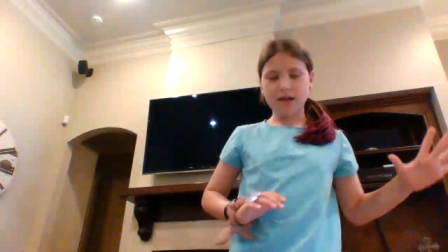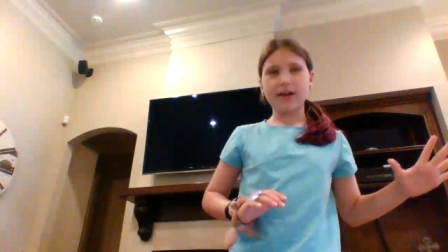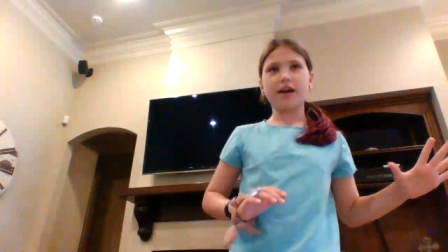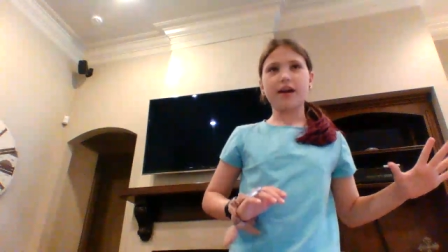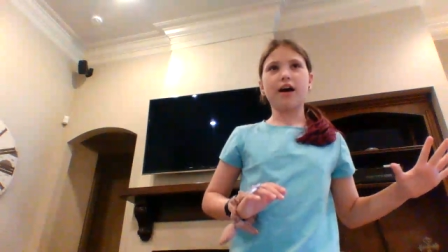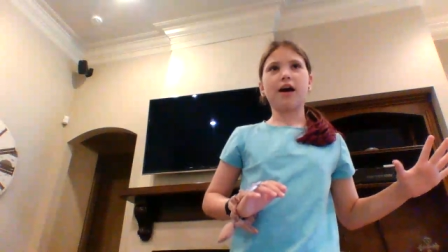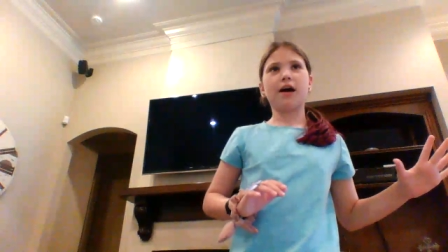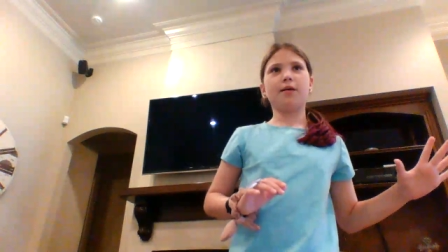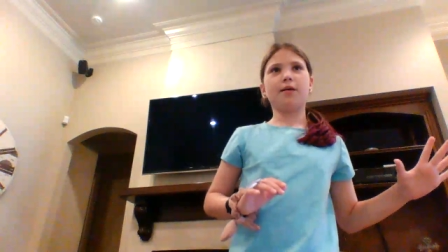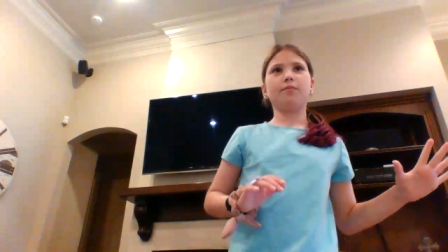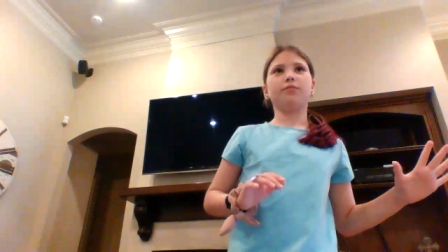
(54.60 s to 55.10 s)

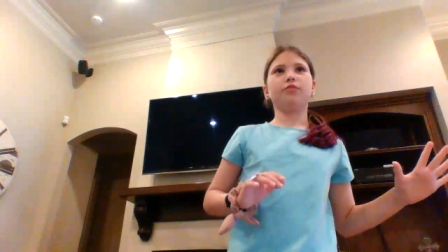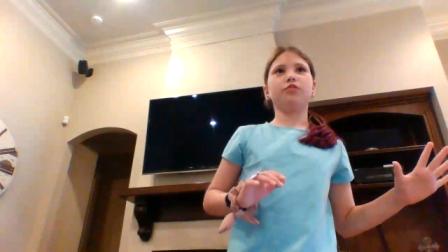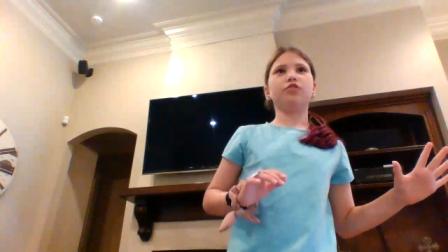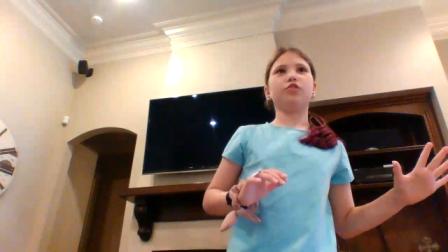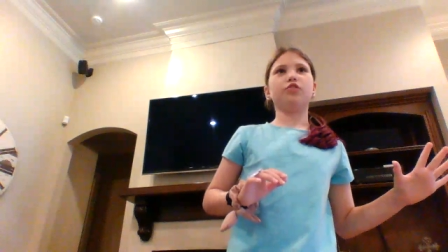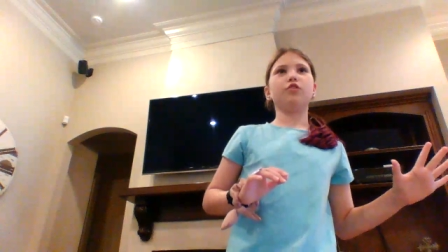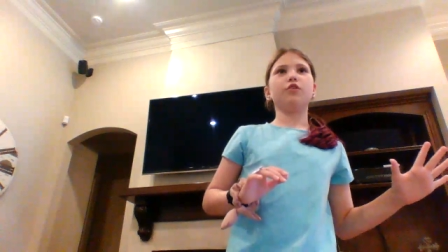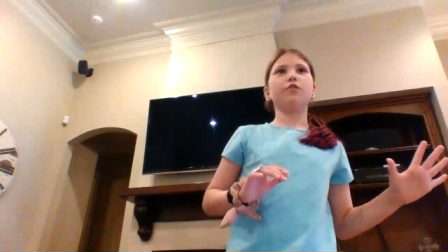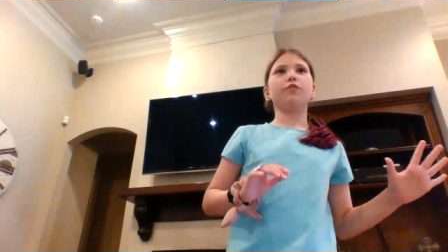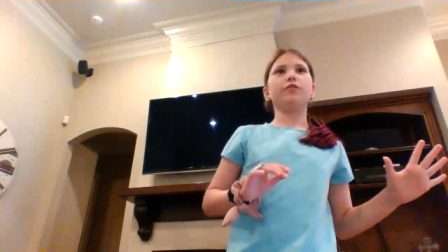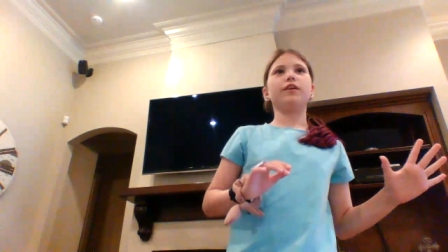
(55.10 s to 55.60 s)
I um,
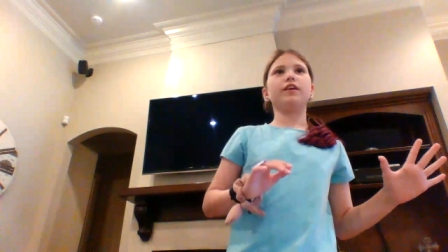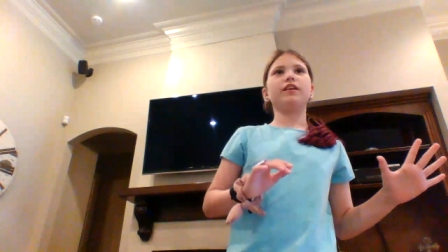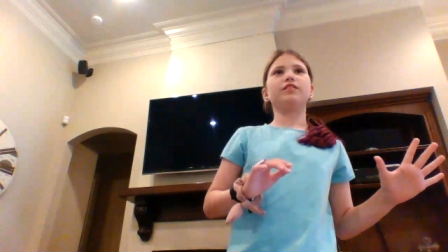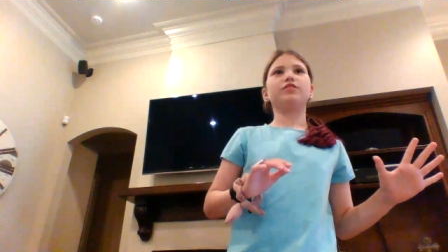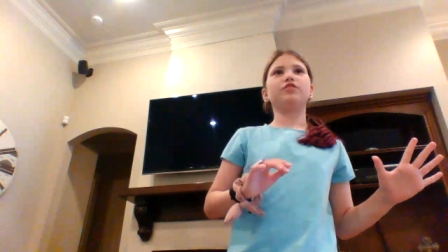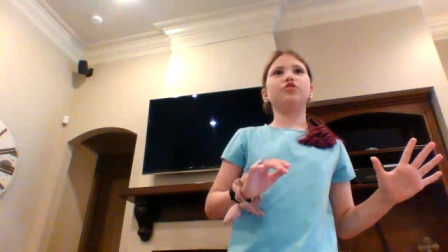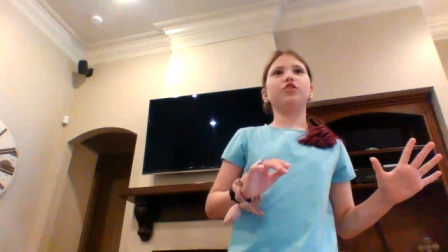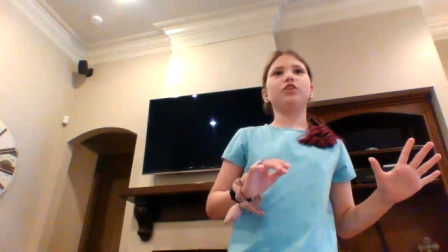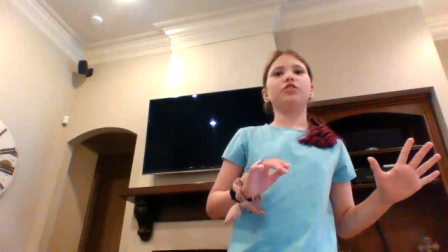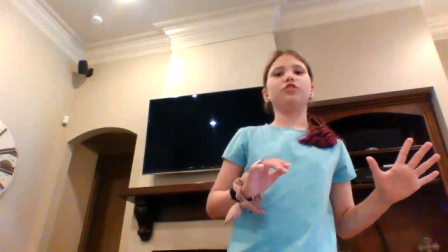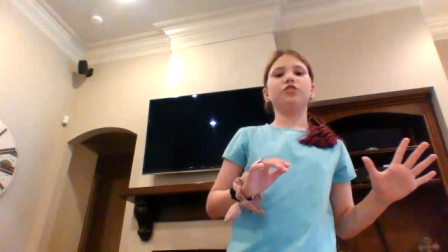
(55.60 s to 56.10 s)
show you the
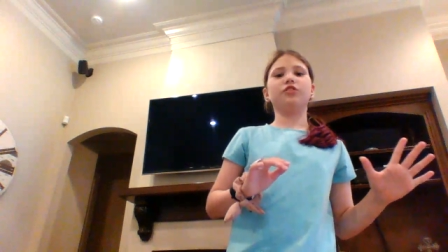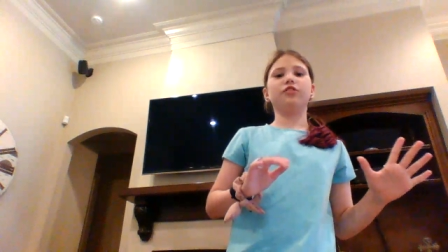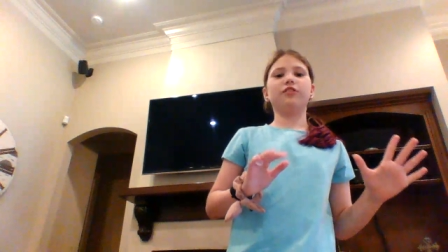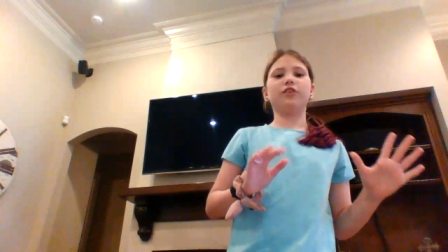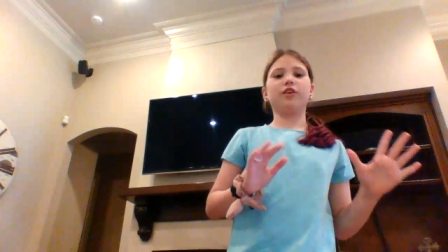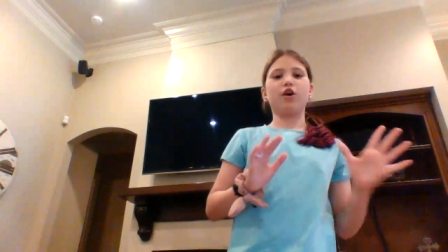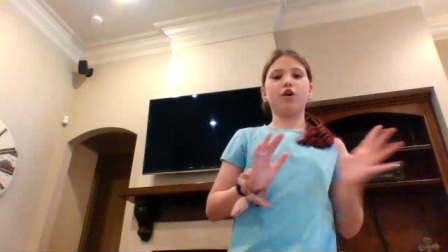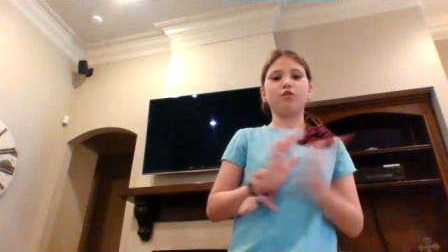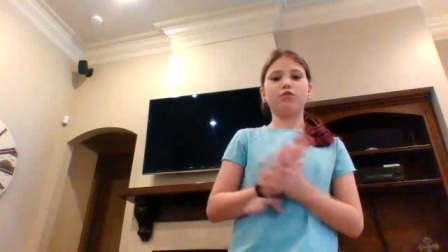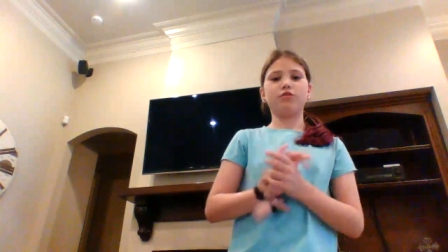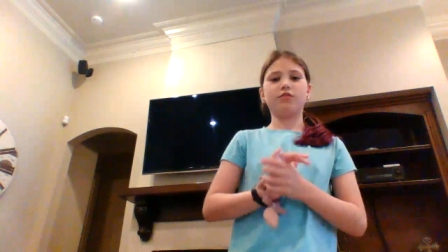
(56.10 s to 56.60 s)

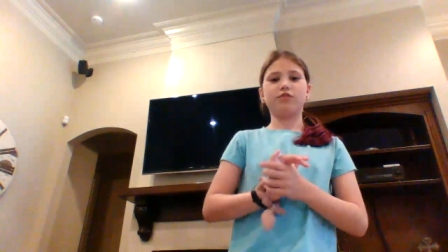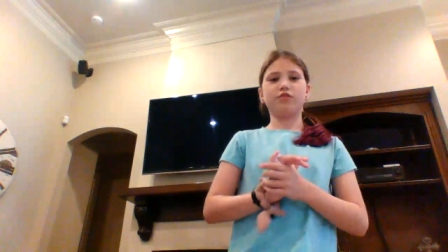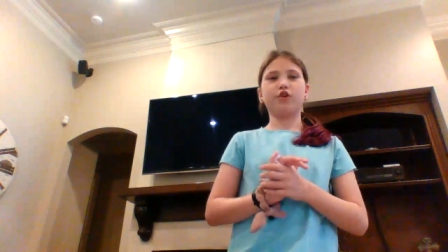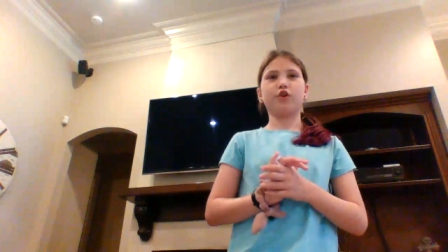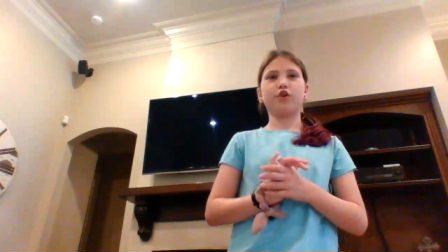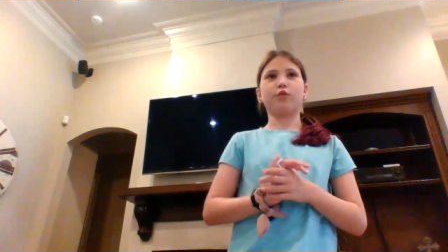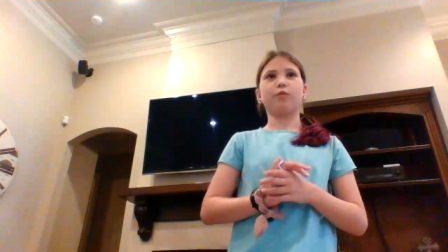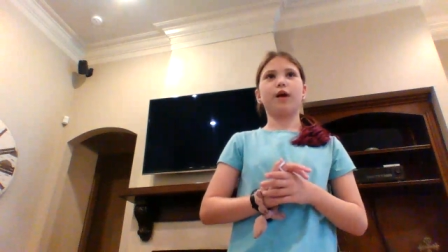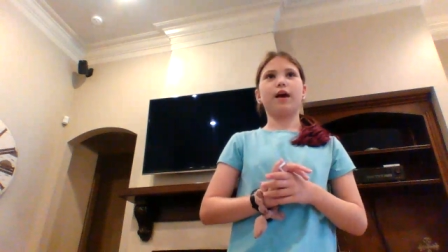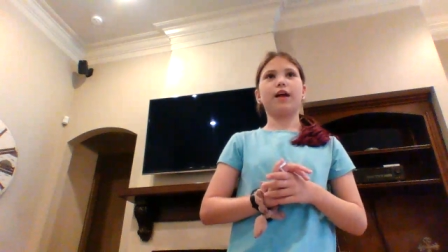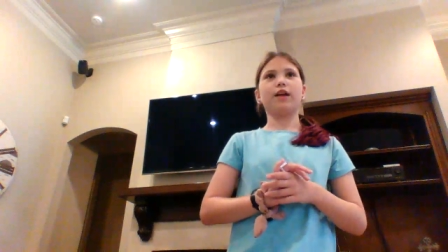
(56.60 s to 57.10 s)
instructions, a ghost is
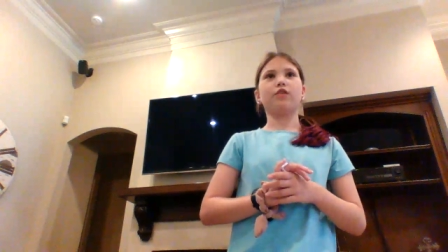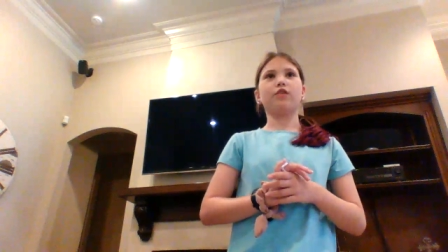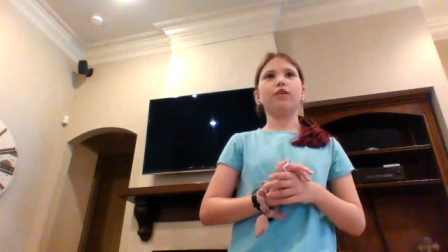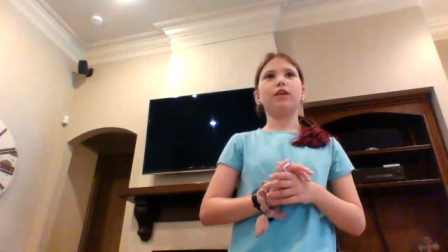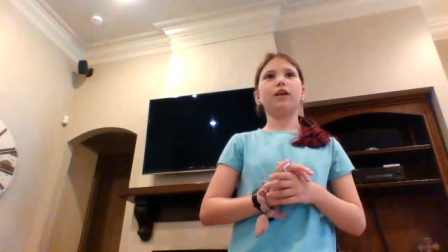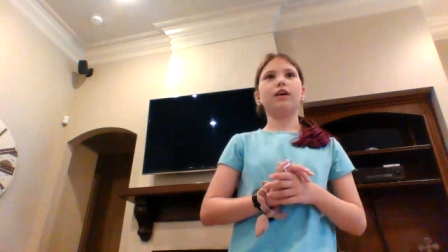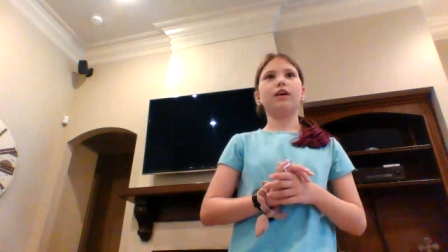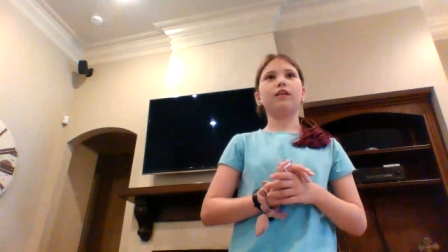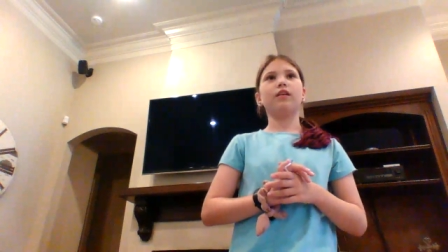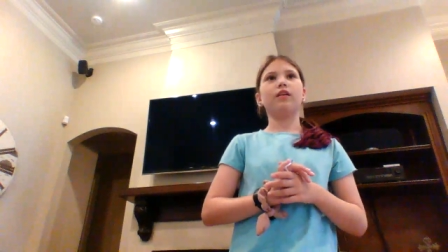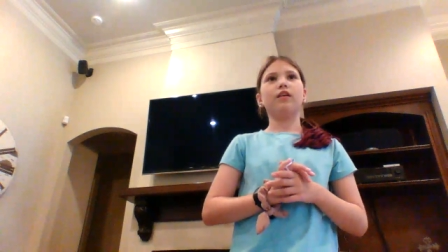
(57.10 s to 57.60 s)
going to write
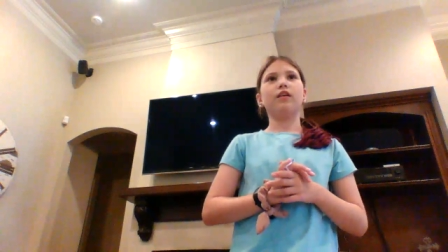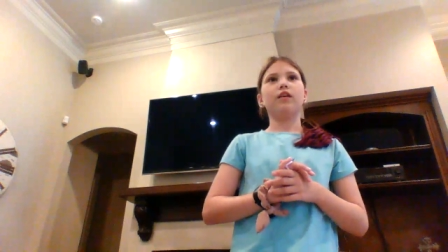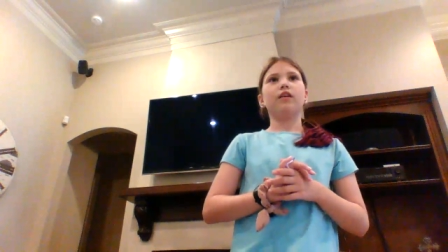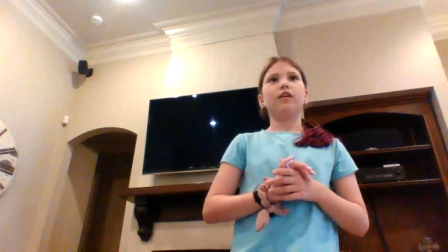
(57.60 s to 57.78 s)
on it,